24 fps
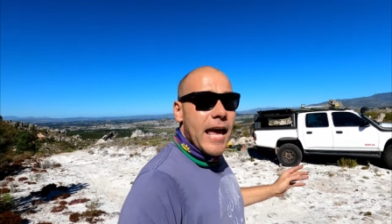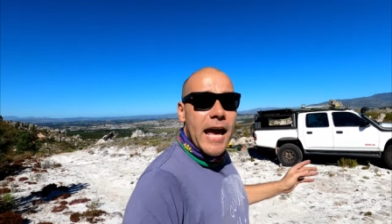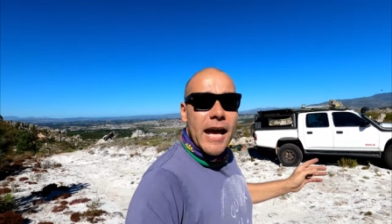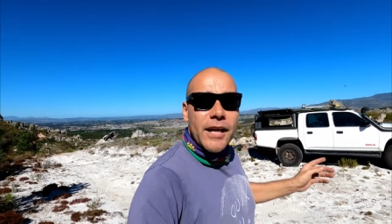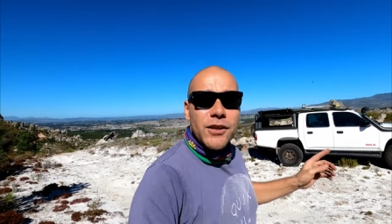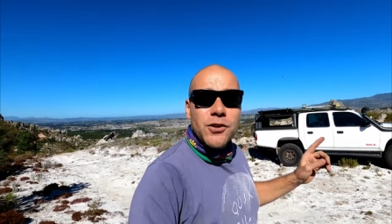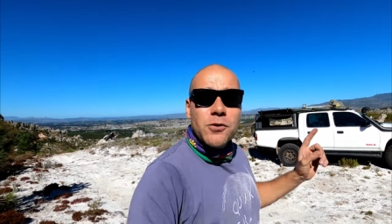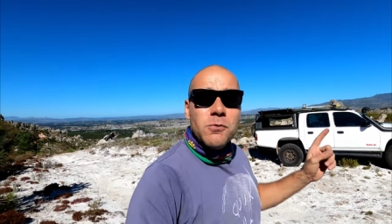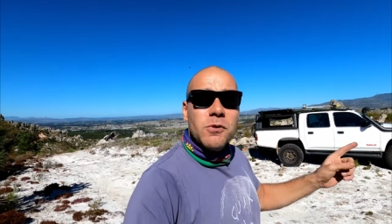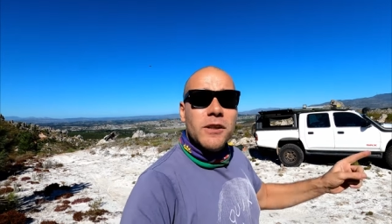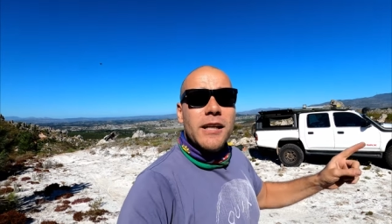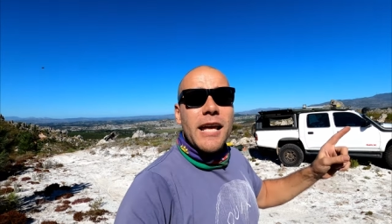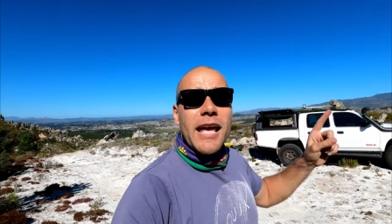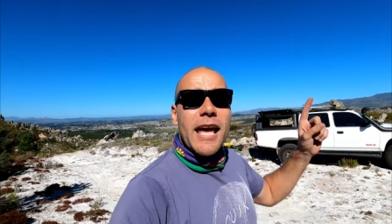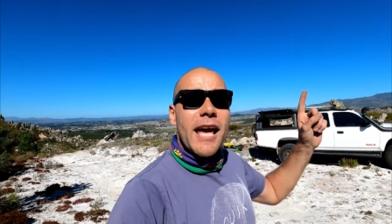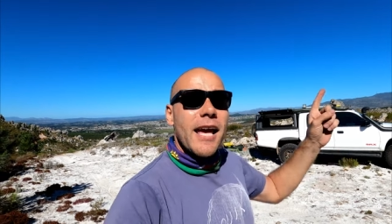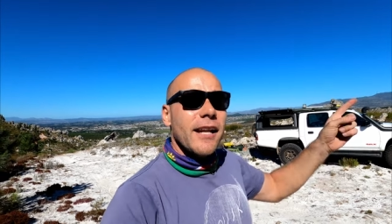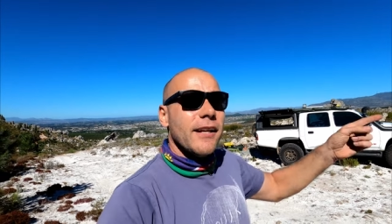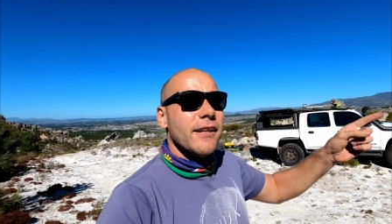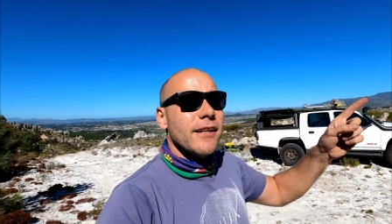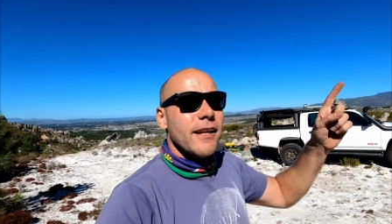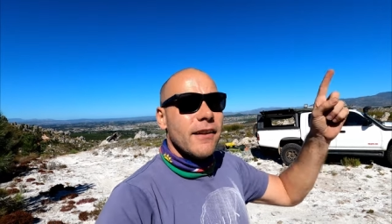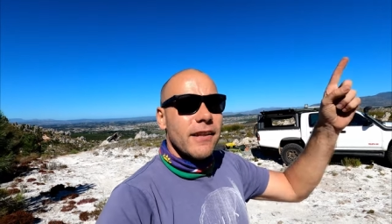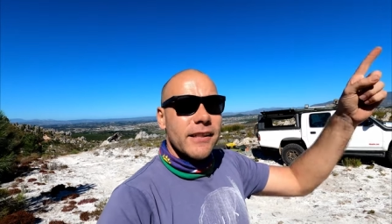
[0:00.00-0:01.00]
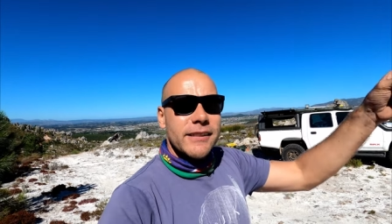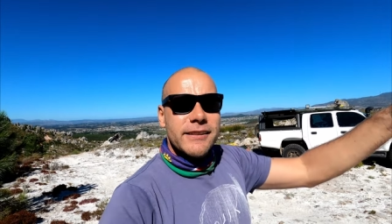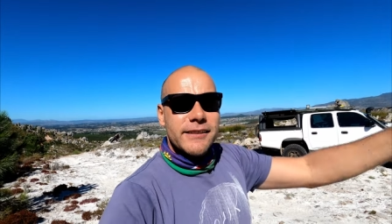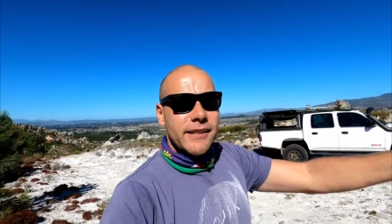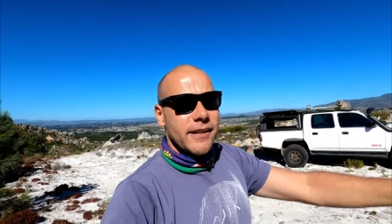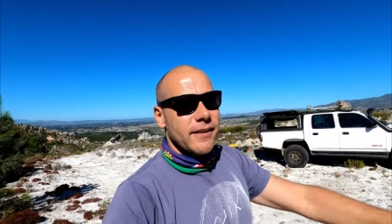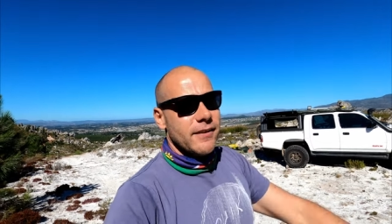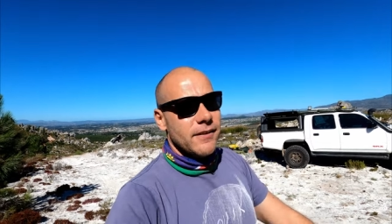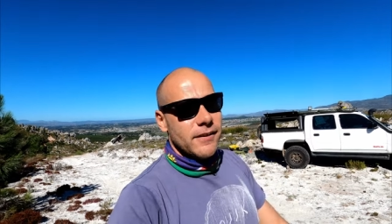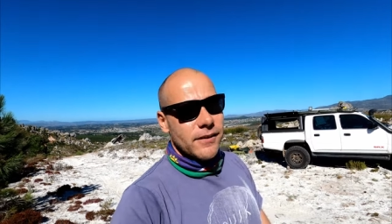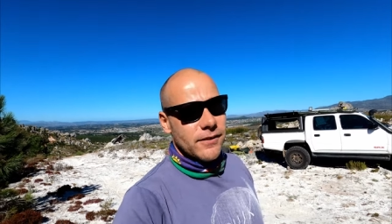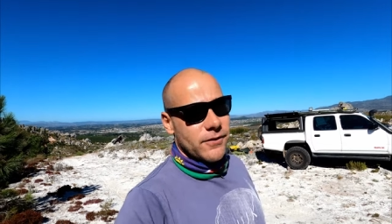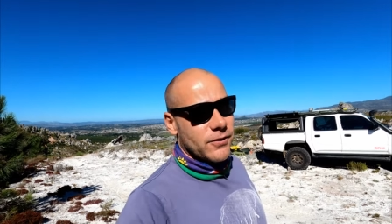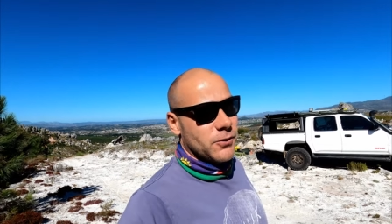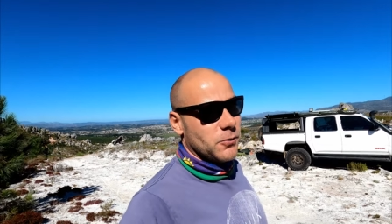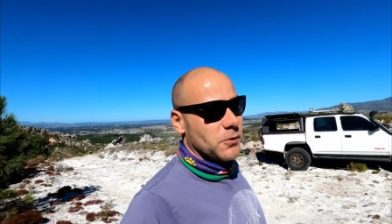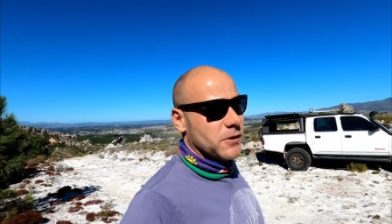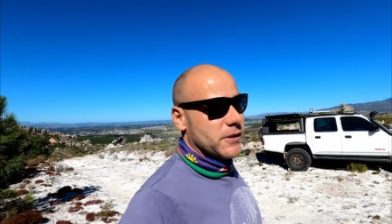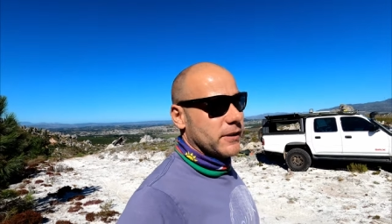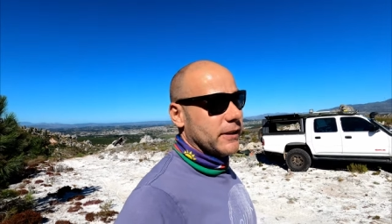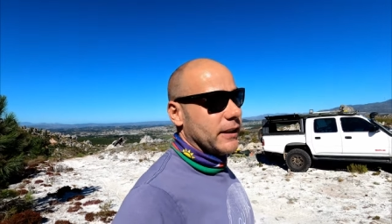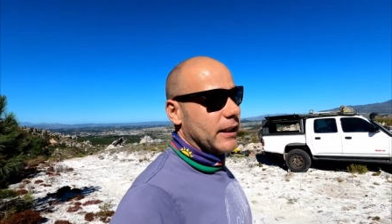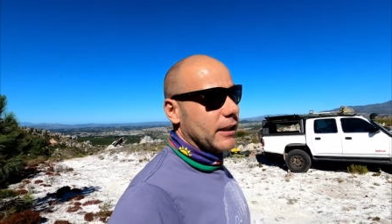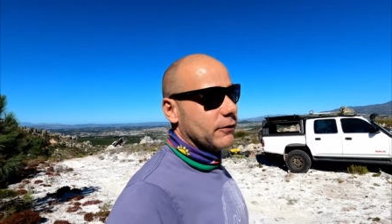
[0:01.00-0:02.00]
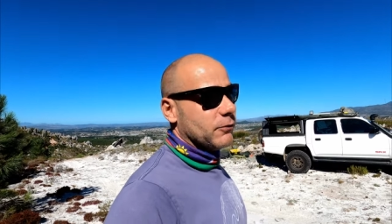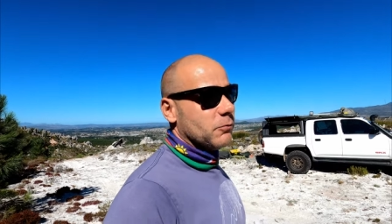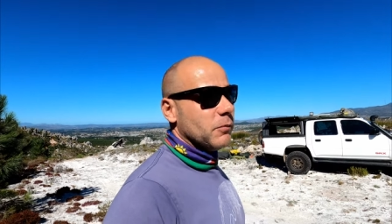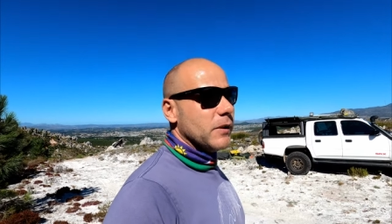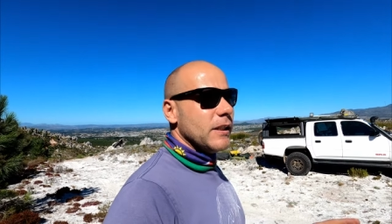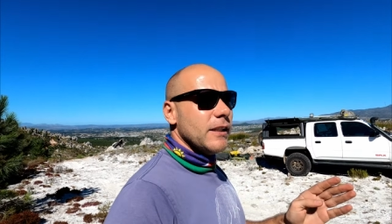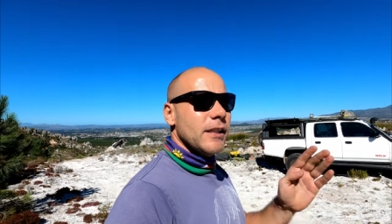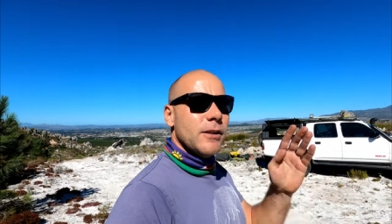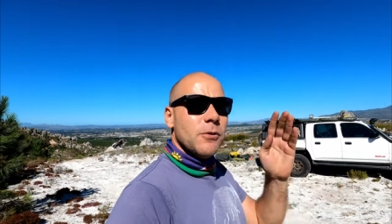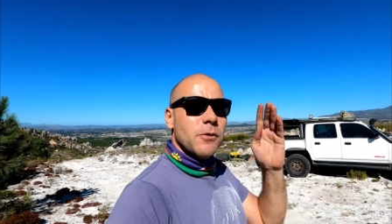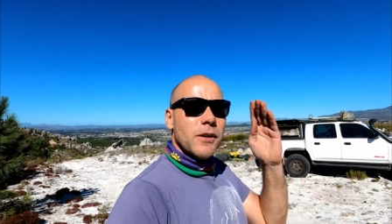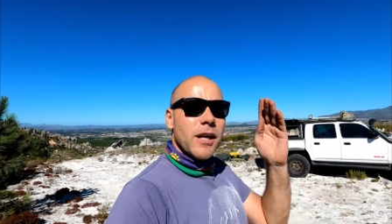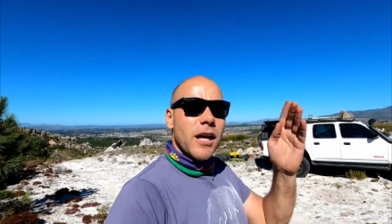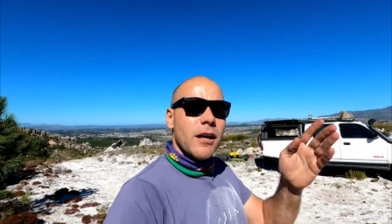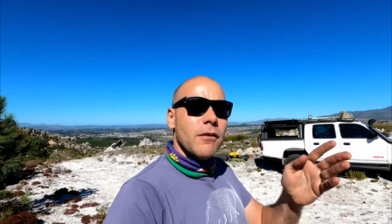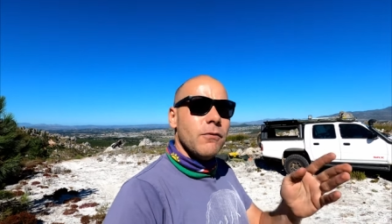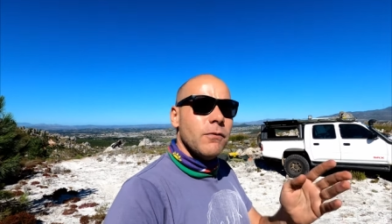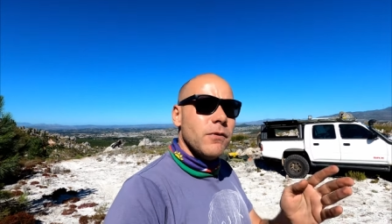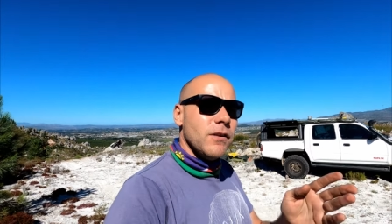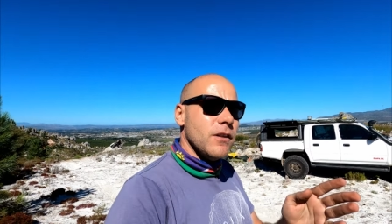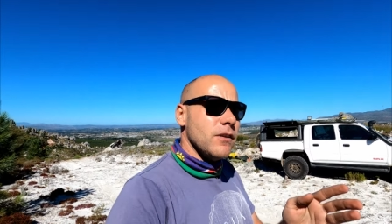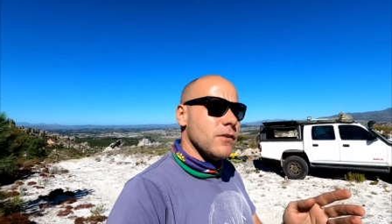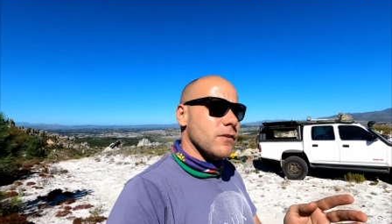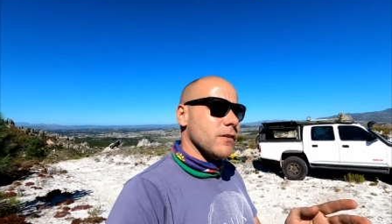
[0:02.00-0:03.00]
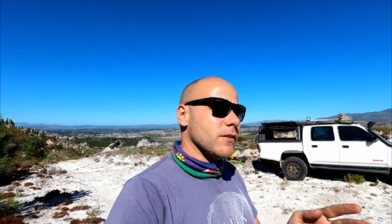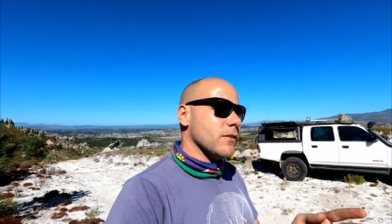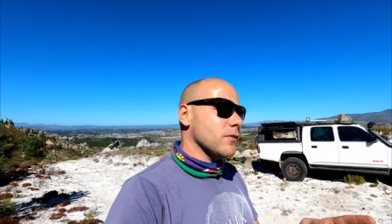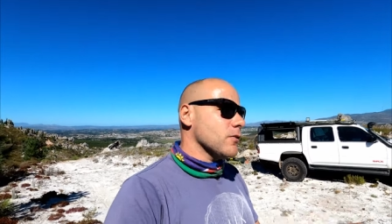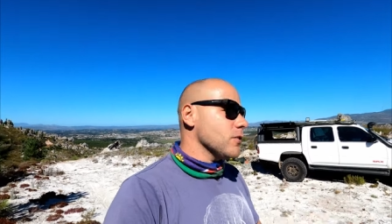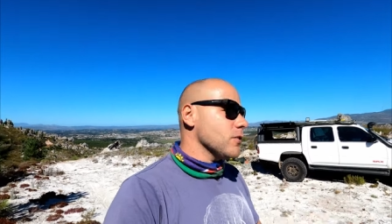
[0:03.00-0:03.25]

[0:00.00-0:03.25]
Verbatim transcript: and you want to add another 10 years to its life meaning when I finish this